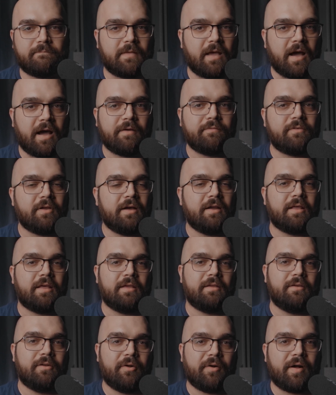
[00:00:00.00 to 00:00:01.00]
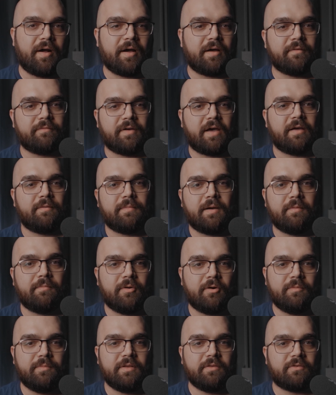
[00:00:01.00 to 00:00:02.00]
I've done it. I've had my
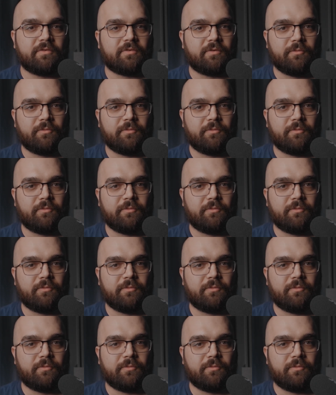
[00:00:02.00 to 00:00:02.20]
moments.